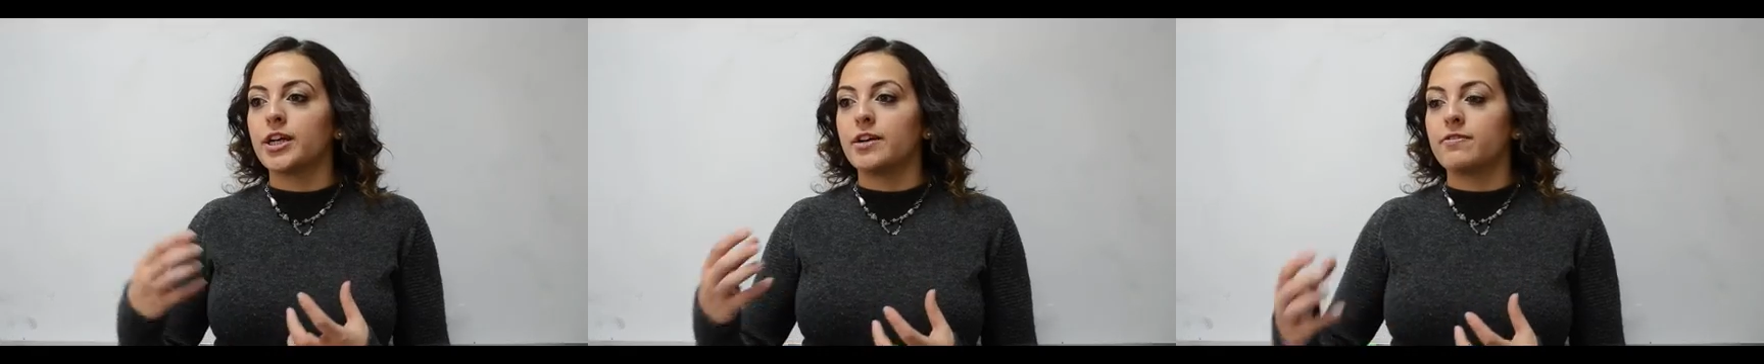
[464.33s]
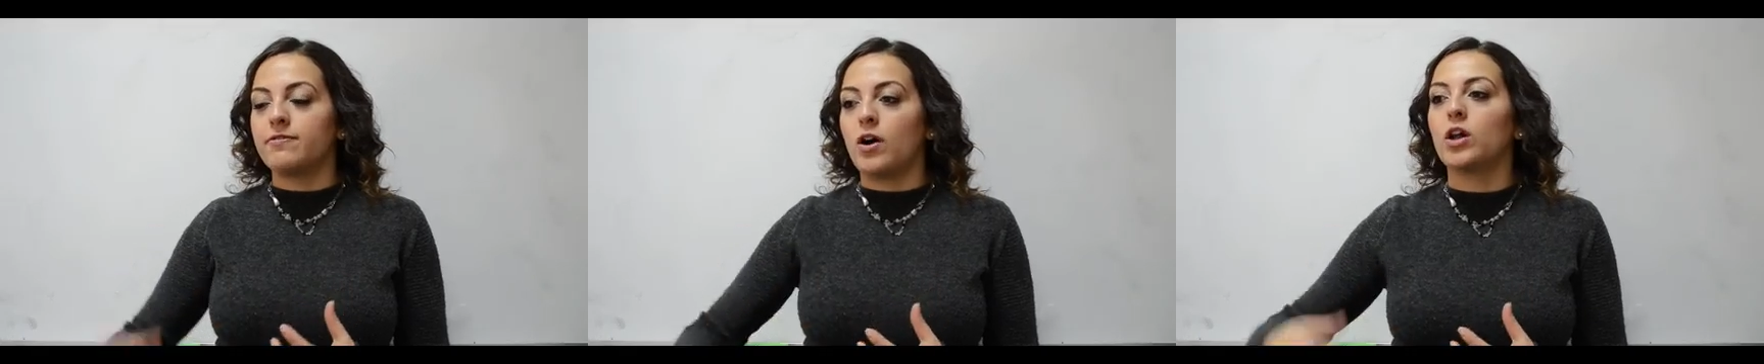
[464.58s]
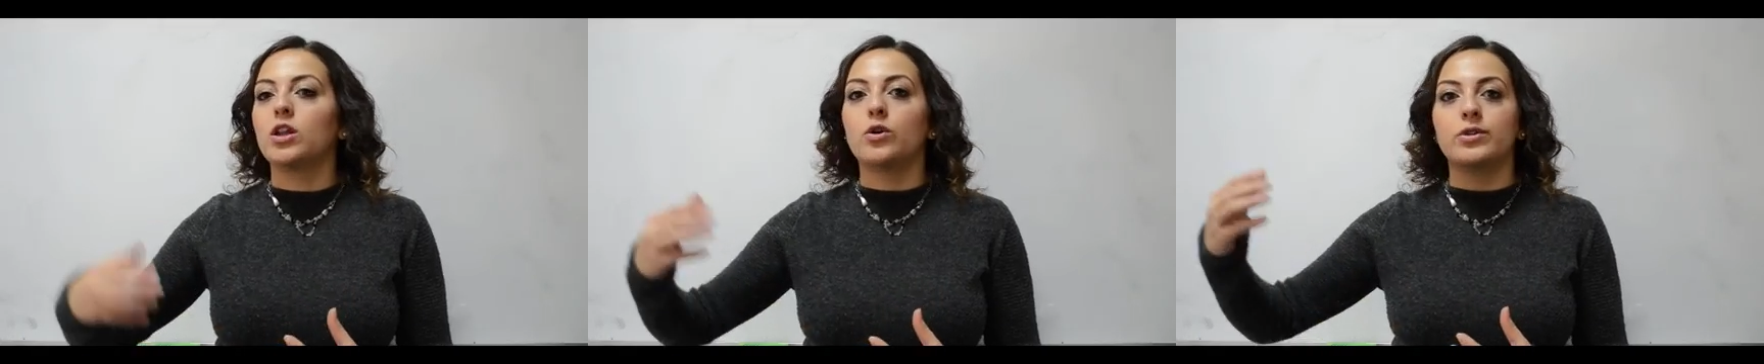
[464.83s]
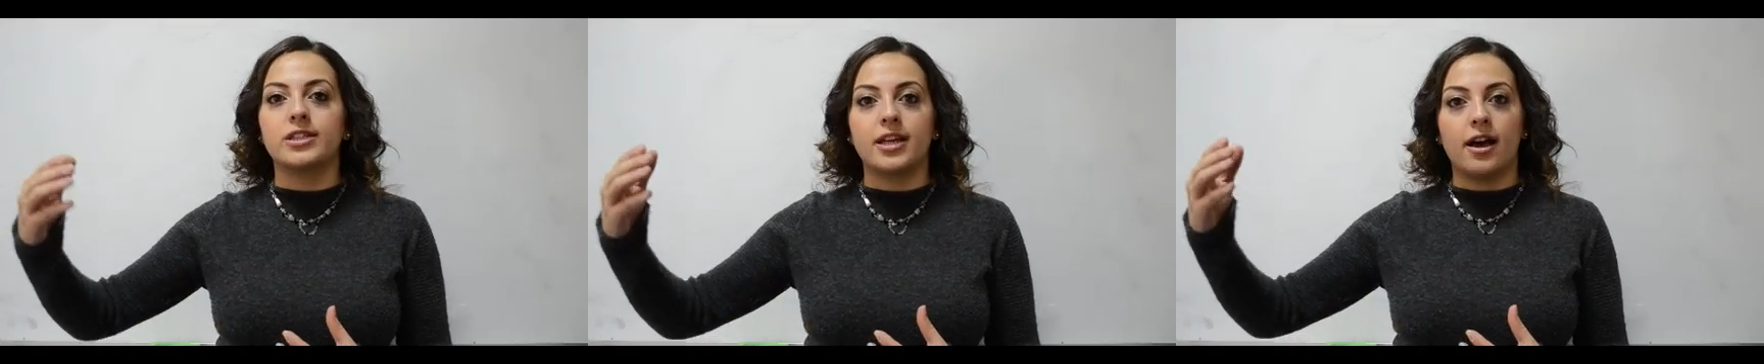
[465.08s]

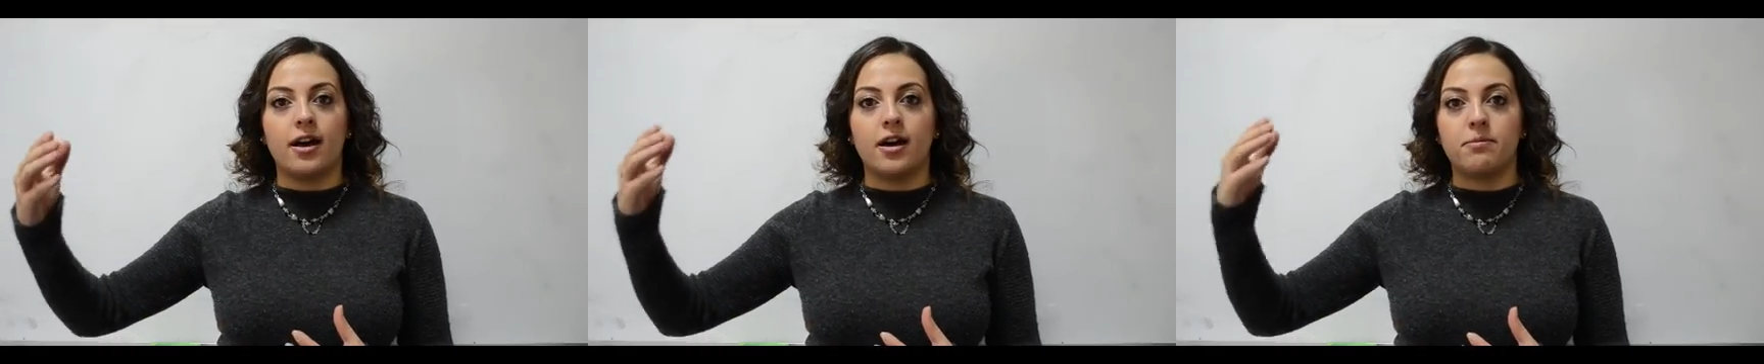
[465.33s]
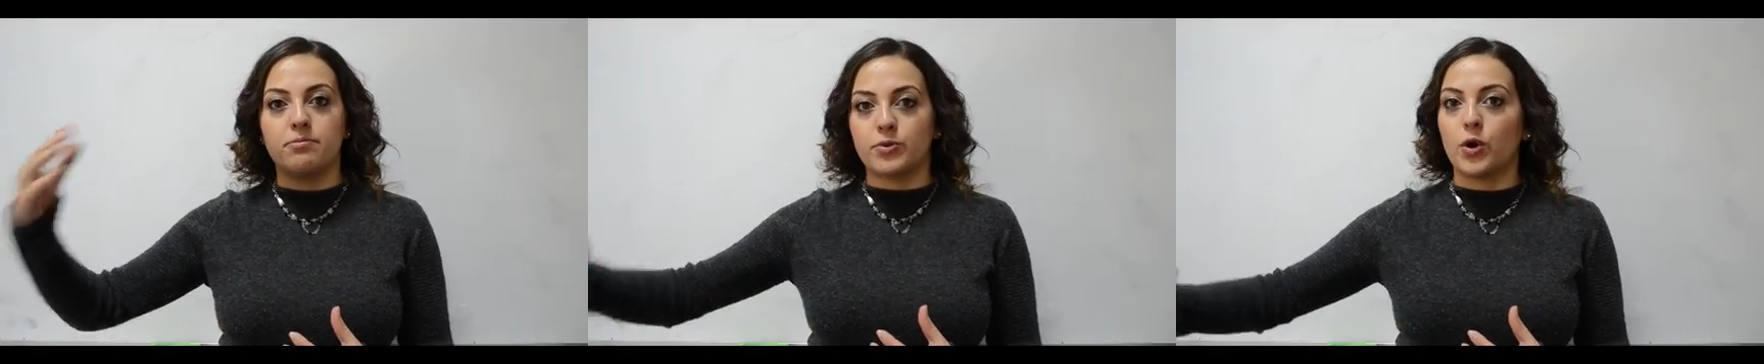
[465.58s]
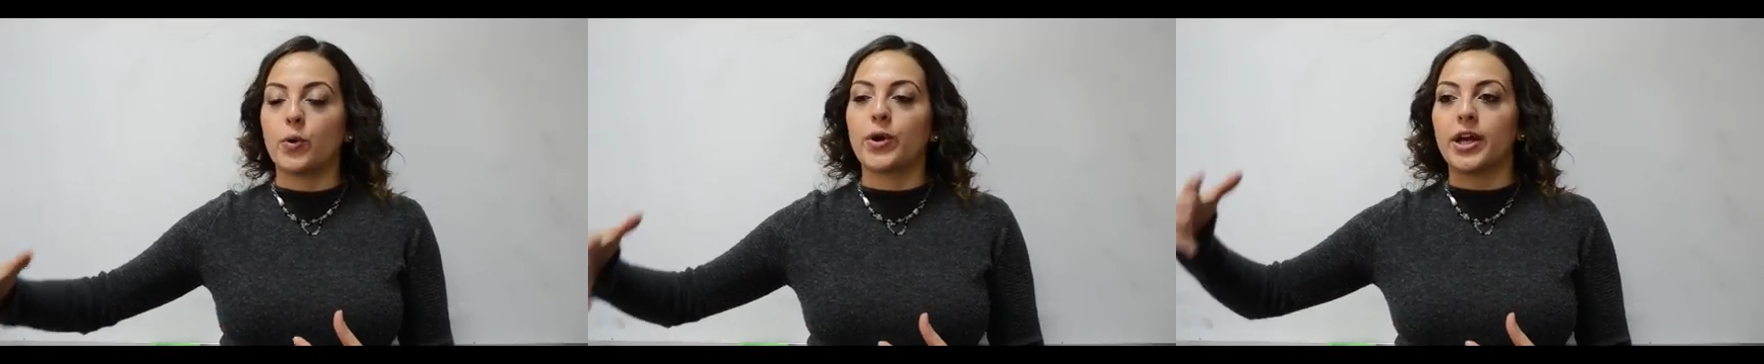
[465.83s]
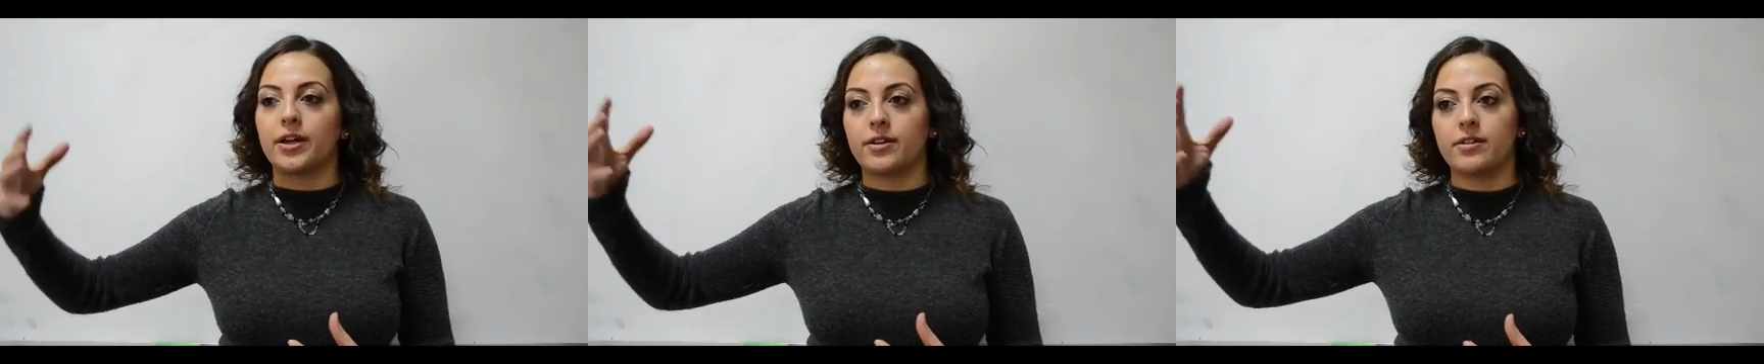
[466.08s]
follows a
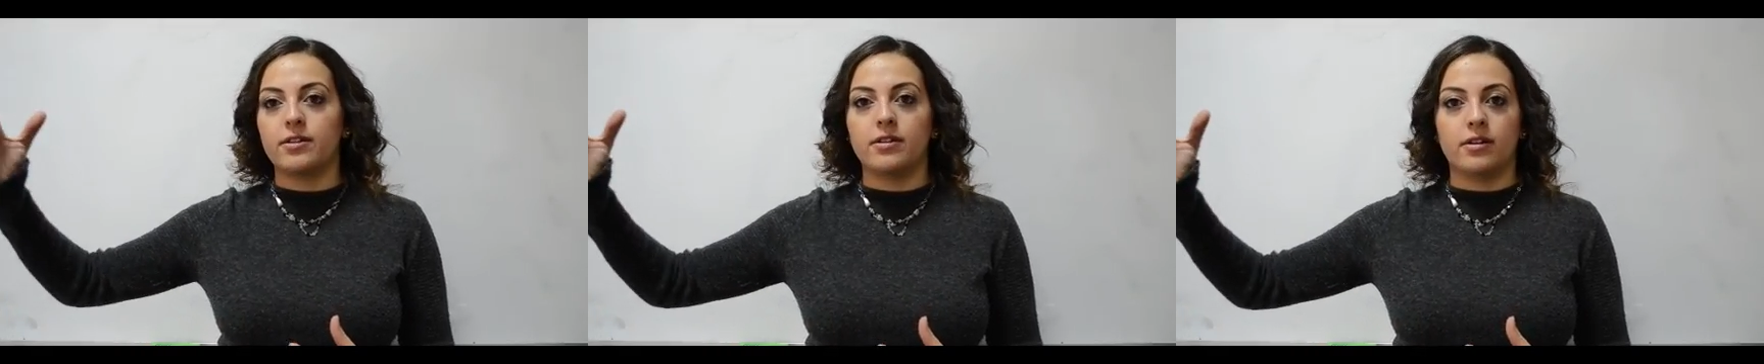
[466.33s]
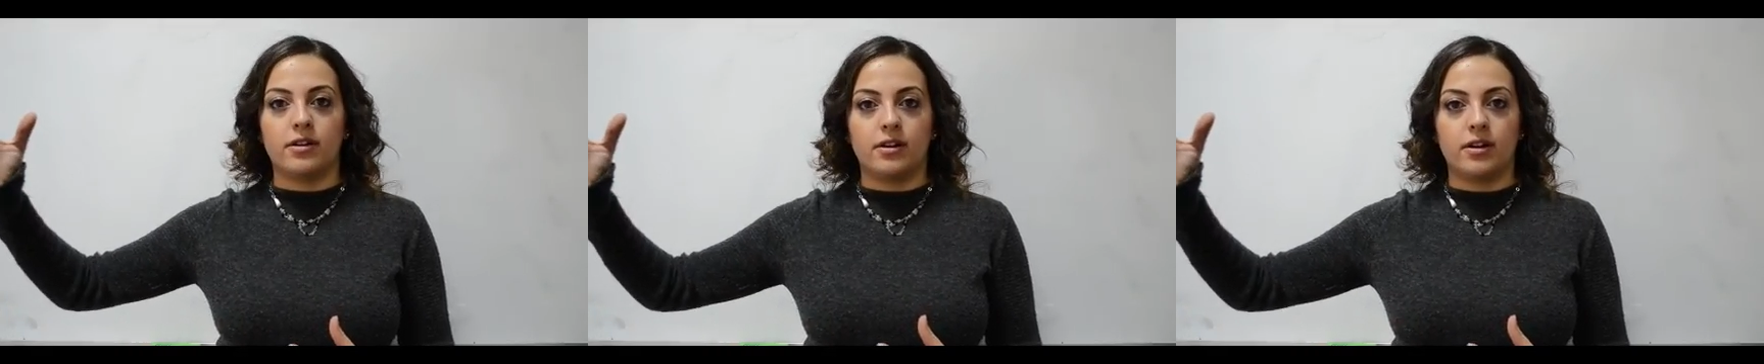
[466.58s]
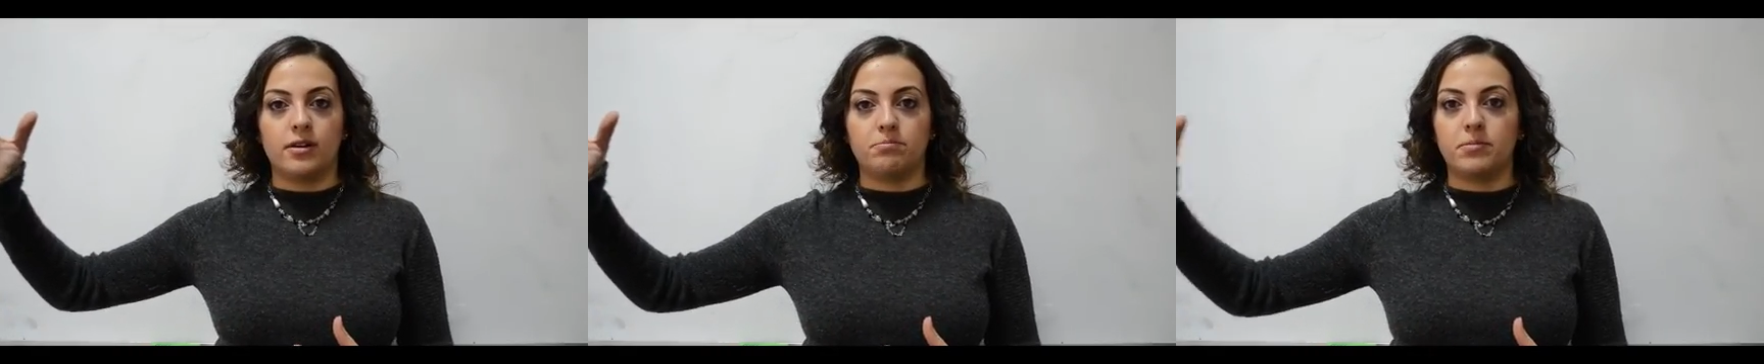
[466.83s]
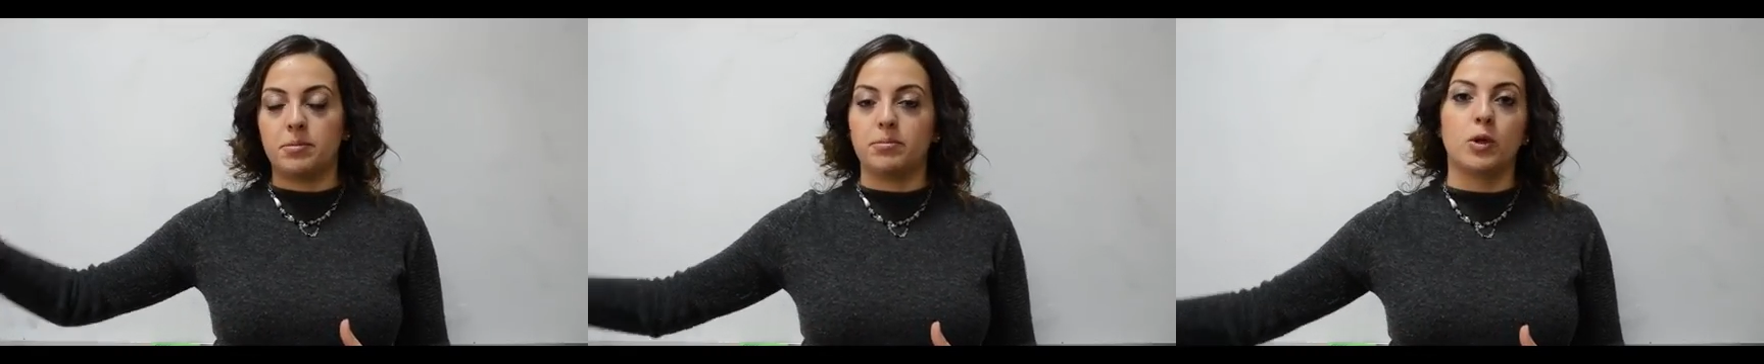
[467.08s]
broken
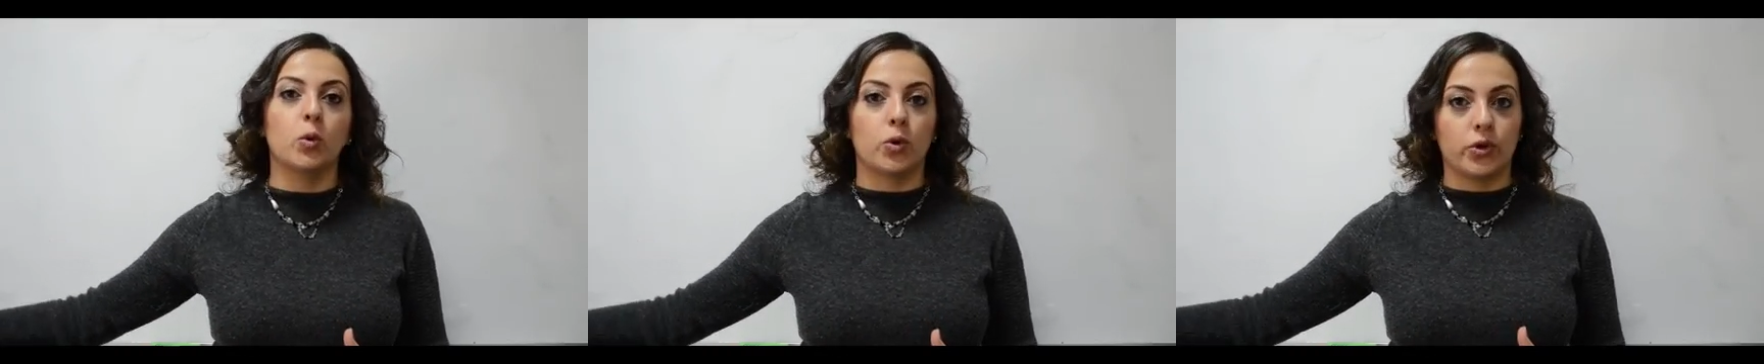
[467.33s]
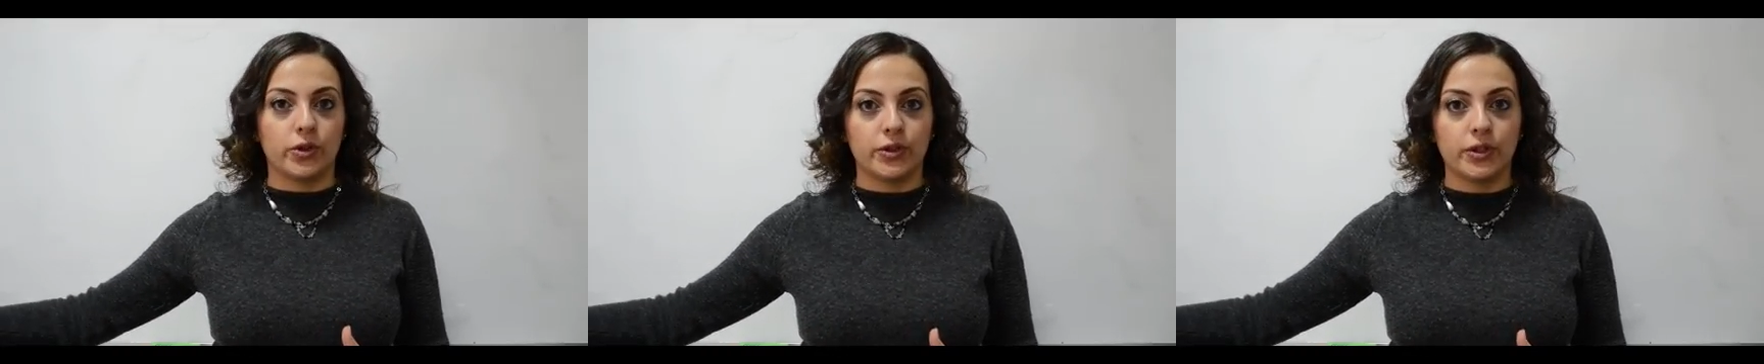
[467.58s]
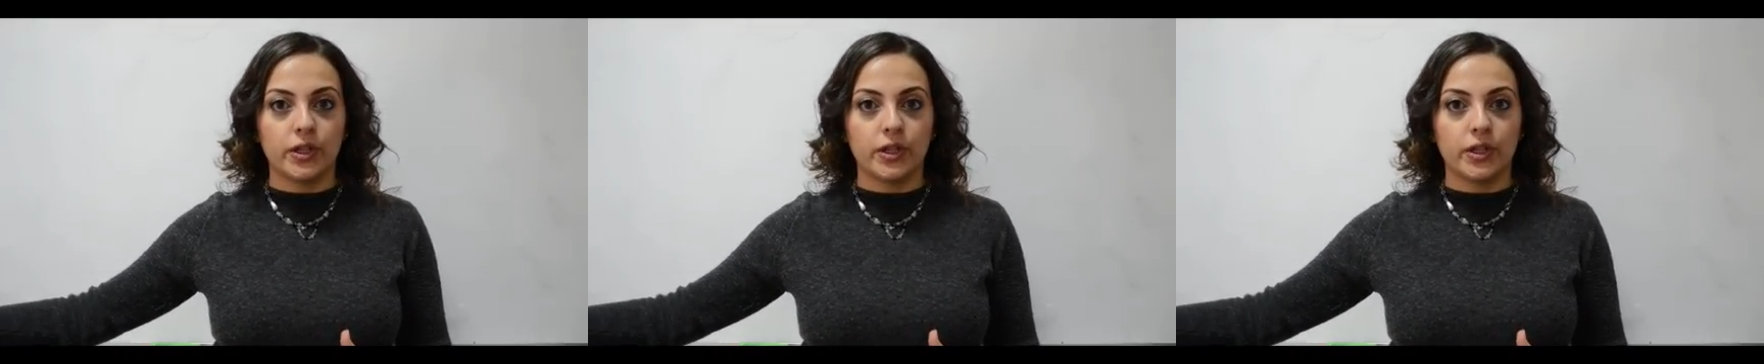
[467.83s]
plural.